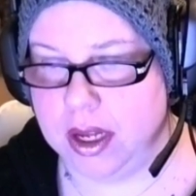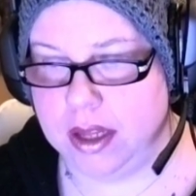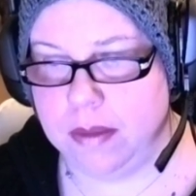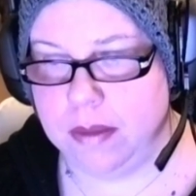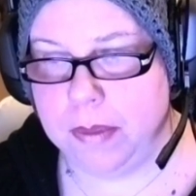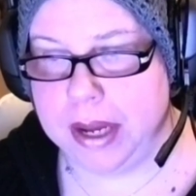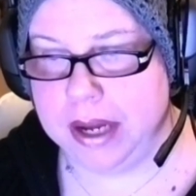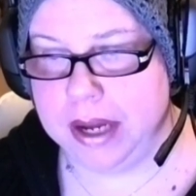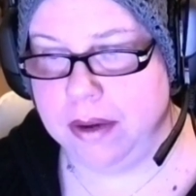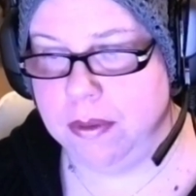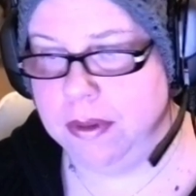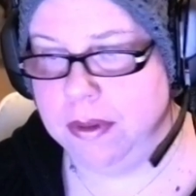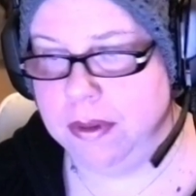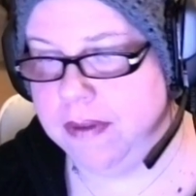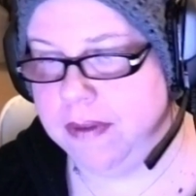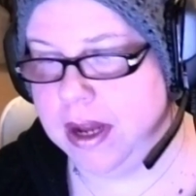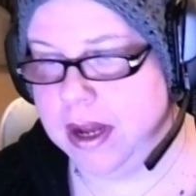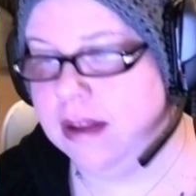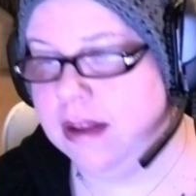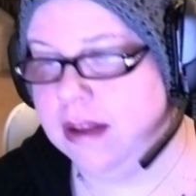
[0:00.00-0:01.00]
It's packed with
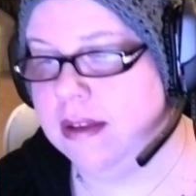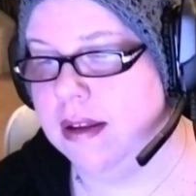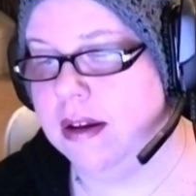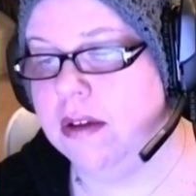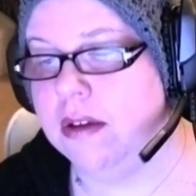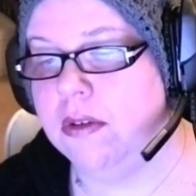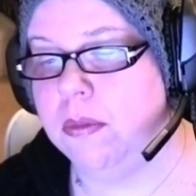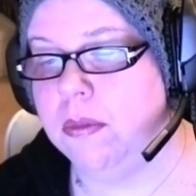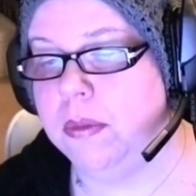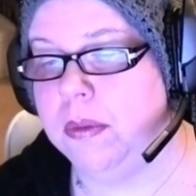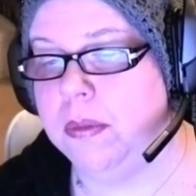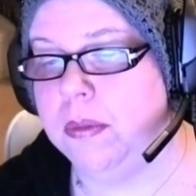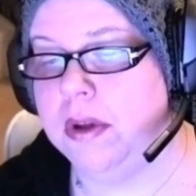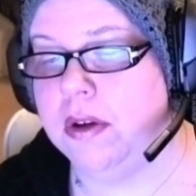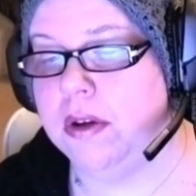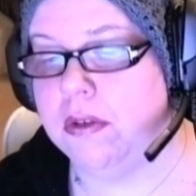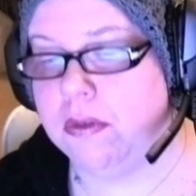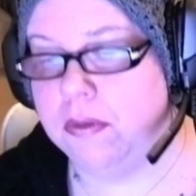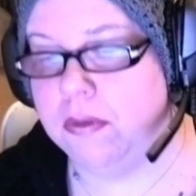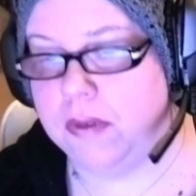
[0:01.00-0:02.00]
facts and a good
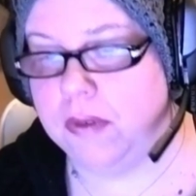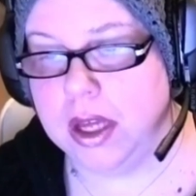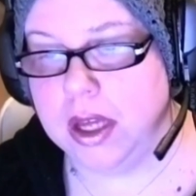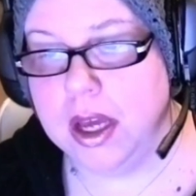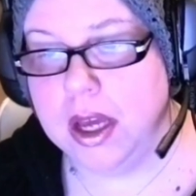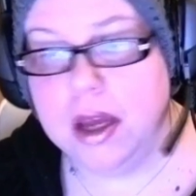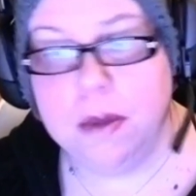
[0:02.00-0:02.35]
bibliography.